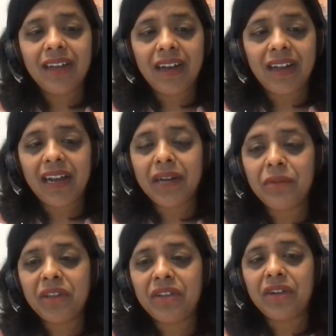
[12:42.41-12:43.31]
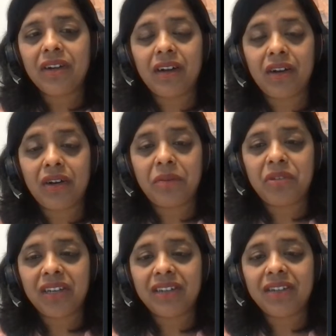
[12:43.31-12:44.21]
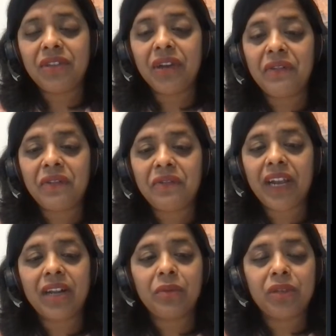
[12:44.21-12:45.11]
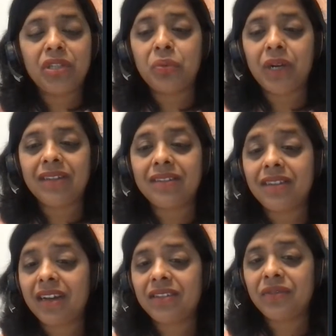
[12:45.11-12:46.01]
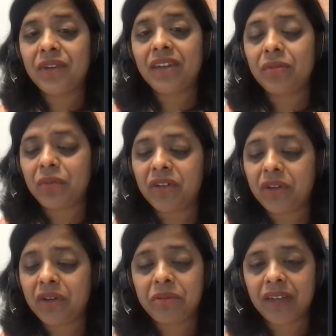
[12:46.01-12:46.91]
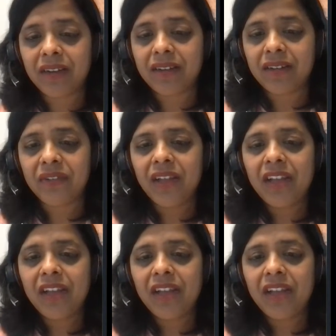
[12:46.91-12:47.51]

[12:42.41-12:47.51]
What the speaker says: Align with your objectives. You have to find which one satisfies which objective.